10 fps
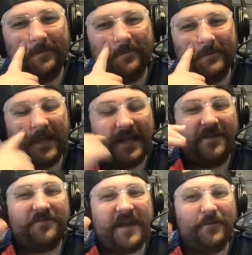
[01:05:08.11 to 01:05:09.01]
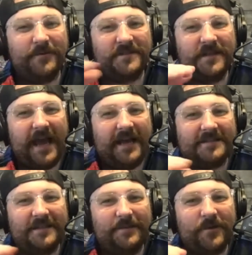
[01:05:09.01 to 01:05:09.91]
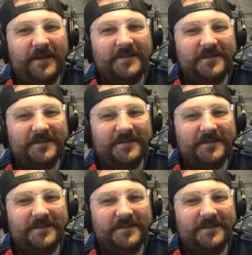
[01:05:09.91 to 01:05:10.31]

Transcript: Like if that was the asking price.